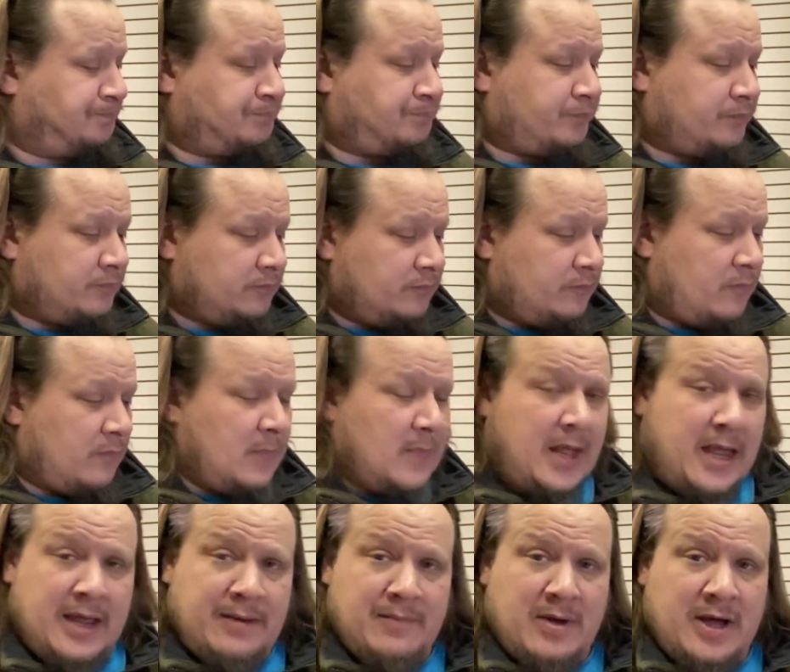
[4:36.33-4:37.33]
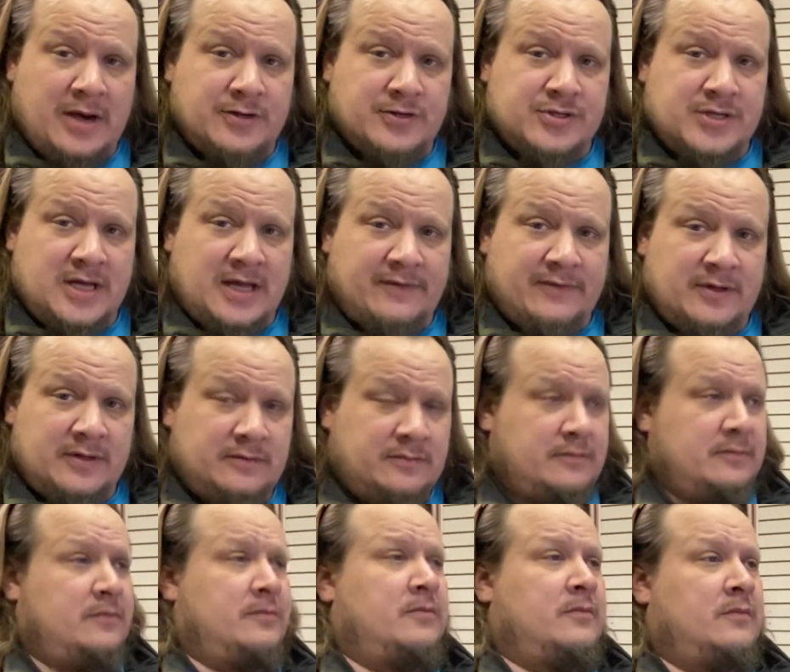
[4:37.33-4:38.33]
A minor
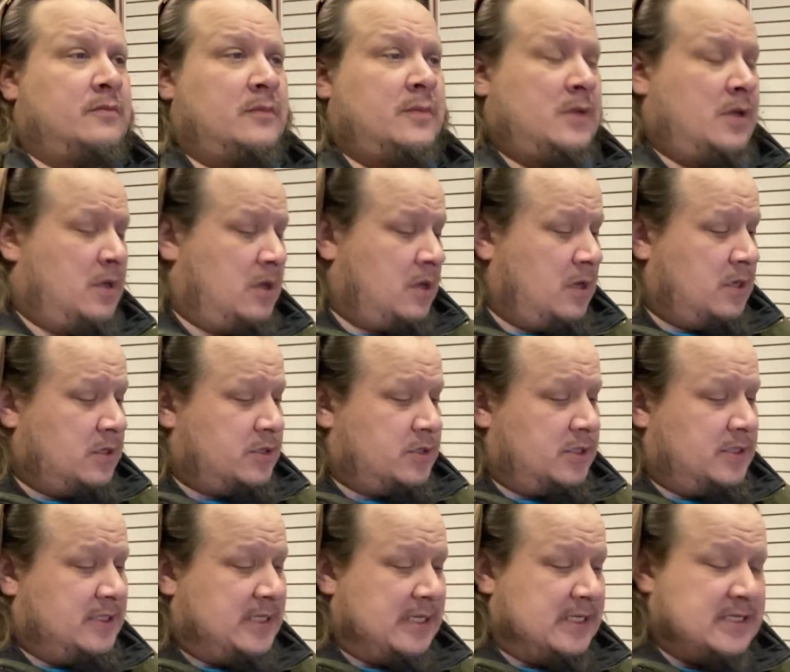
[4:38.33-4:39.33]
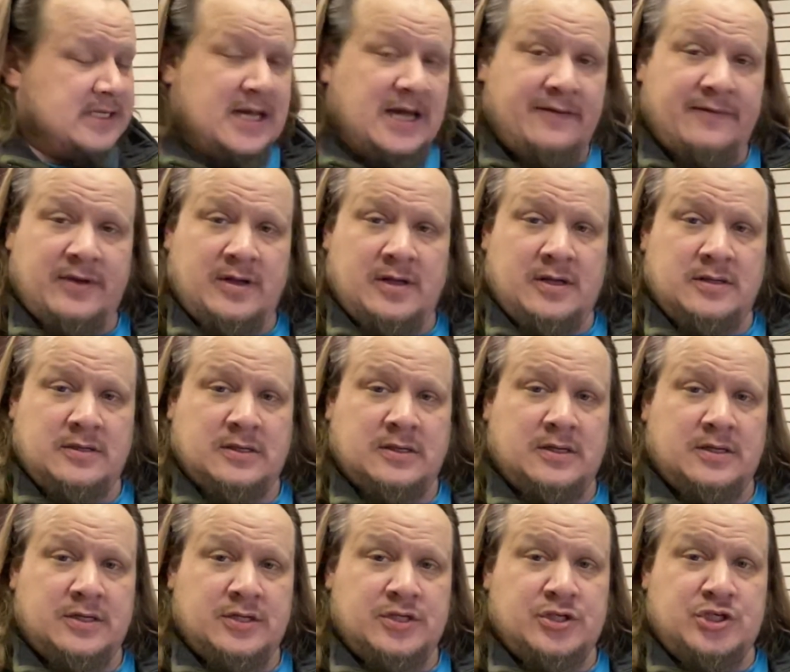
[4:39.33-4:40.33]
7 to
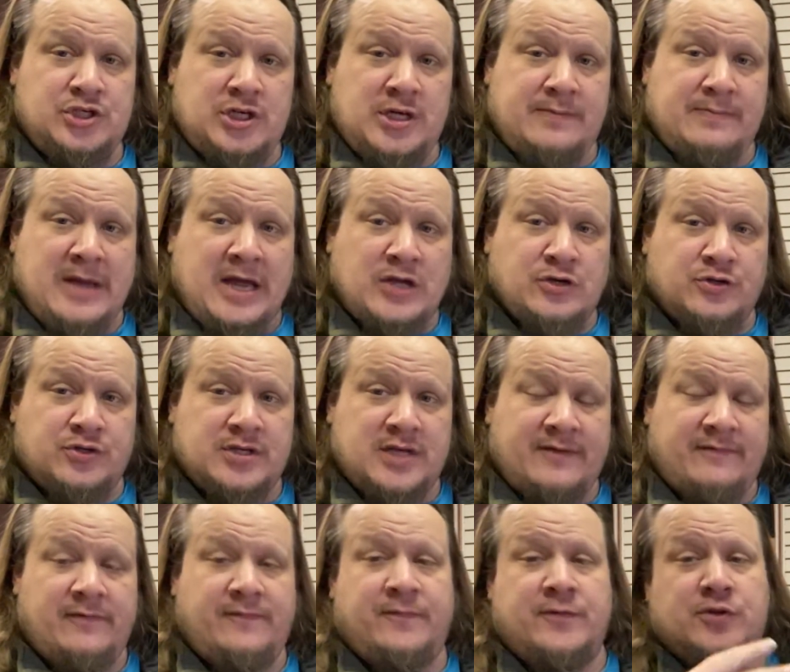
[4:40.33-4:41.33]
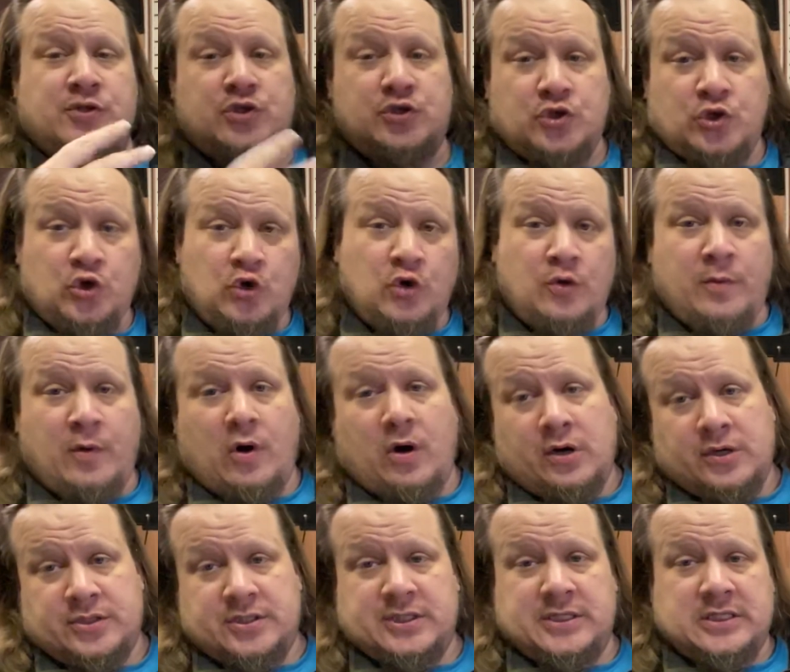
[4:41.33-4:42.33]
D7, G major 7 for 2
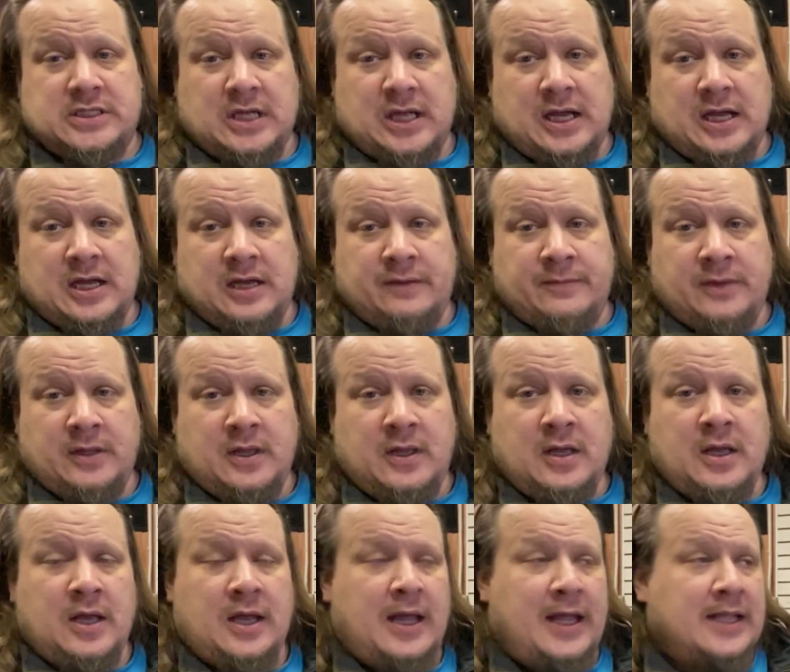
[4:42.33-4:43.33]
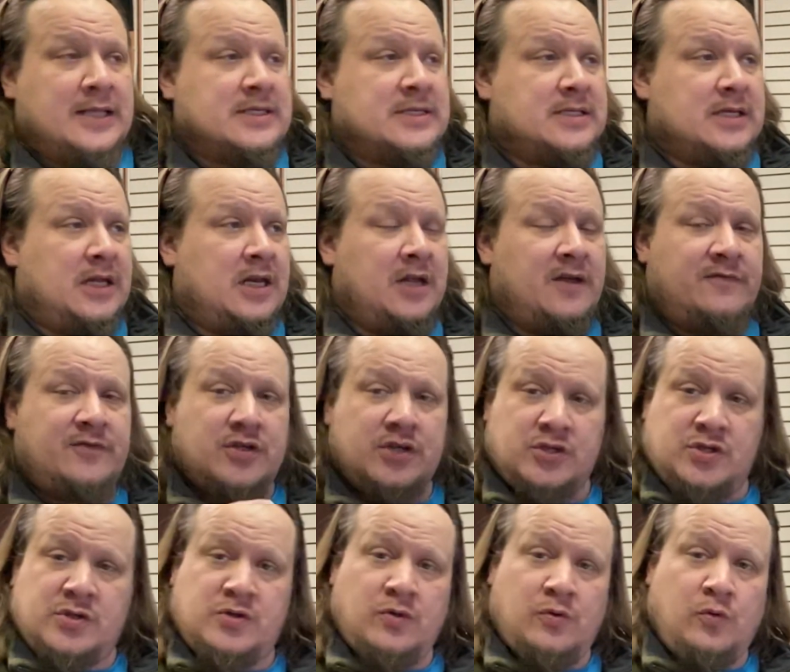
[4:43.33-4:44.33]
bars this time, instead of
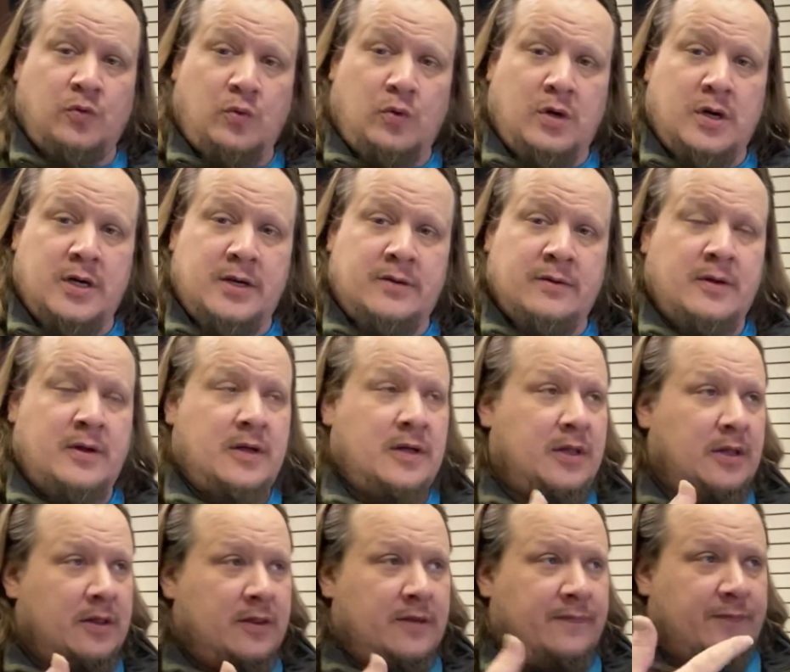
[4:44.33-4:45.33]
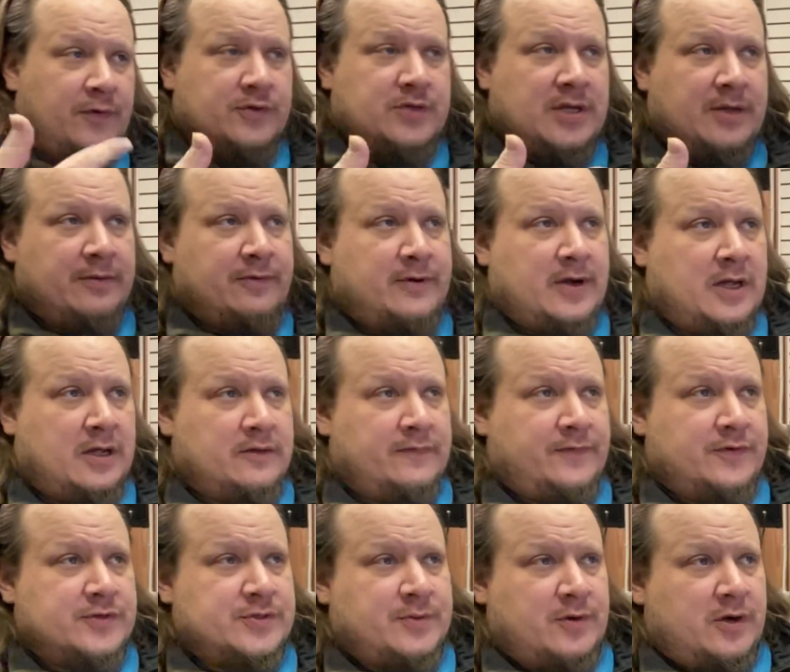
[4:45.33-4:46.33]
just 1. The first time around, the
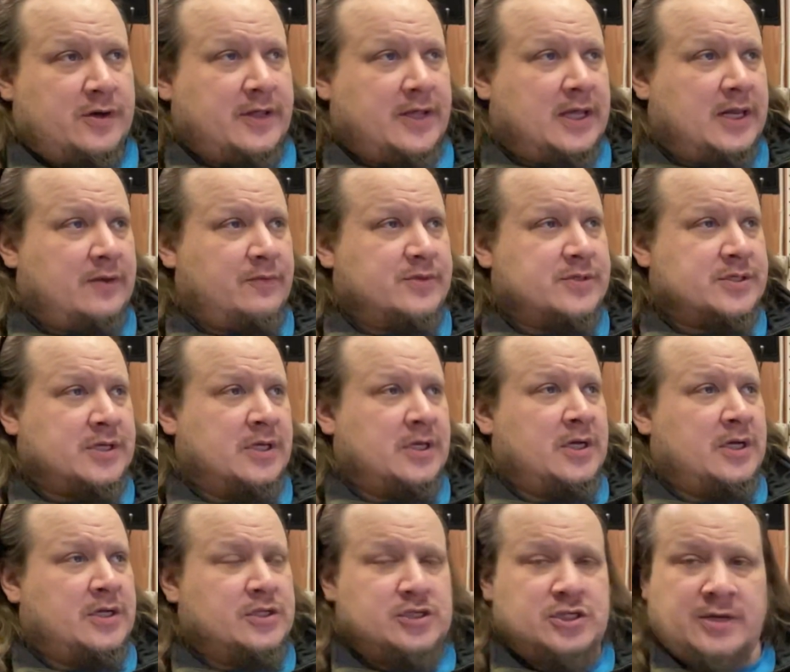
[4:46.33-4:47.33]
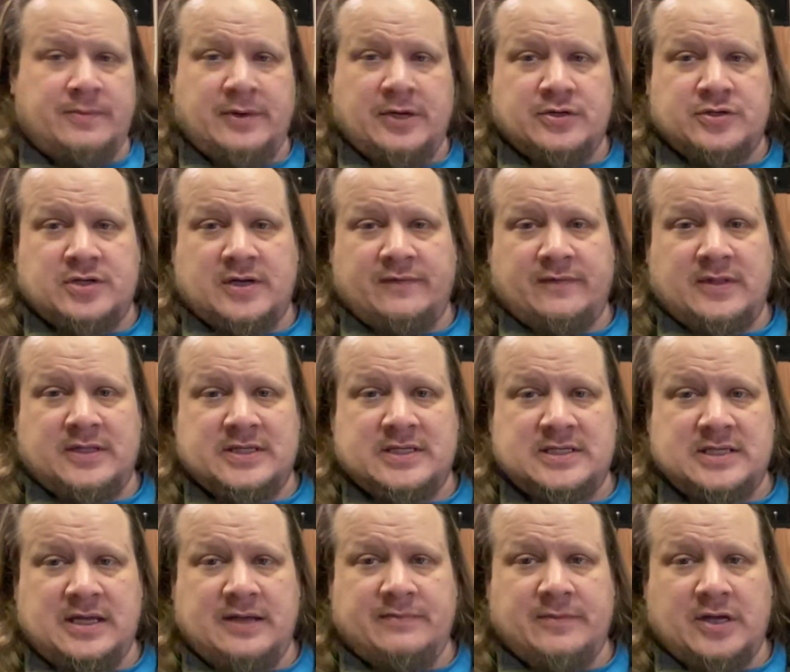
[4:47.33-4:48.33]
first part of the head, it was G major 7 and
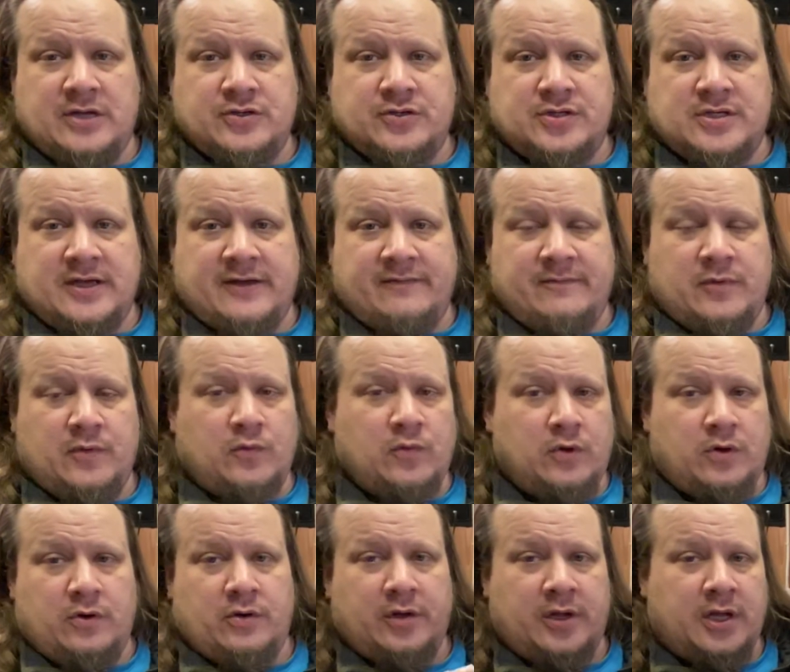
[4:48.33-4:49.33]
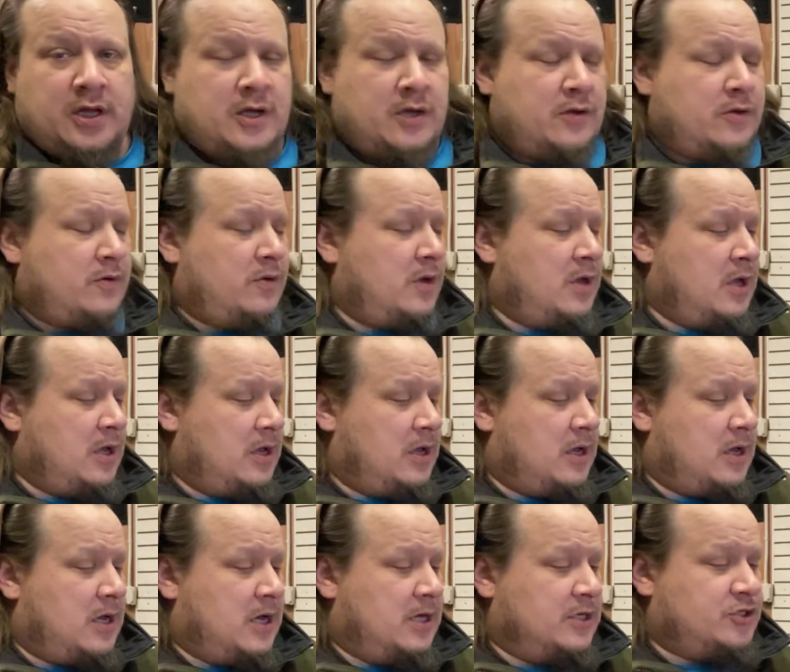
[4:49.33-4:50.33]
C major 7, but we're going to go
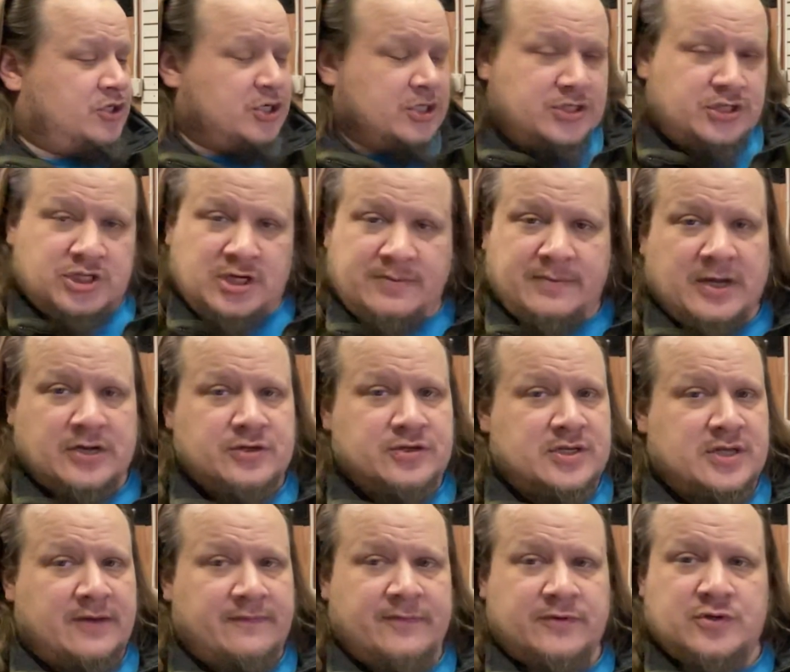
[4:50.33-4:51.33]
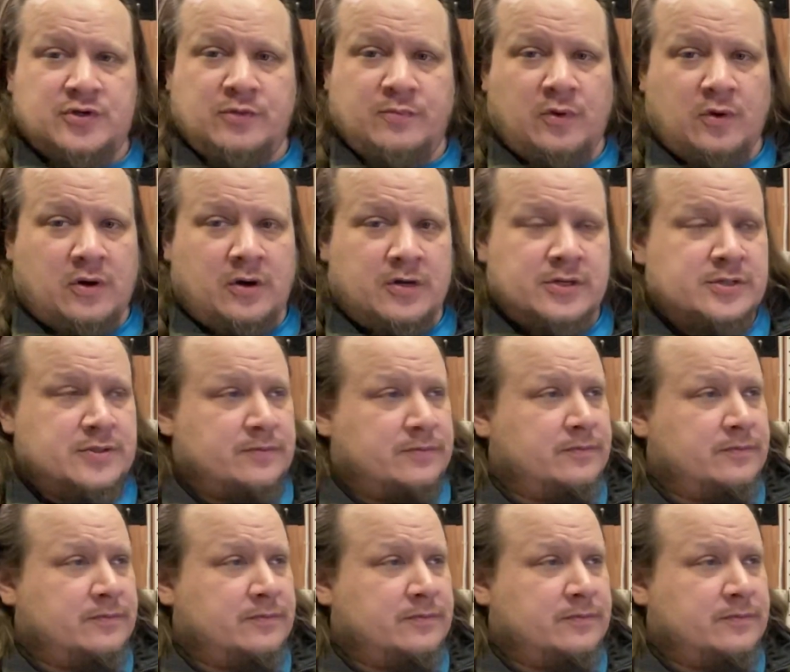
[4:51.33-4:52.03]
just G major 7 for 2 bars.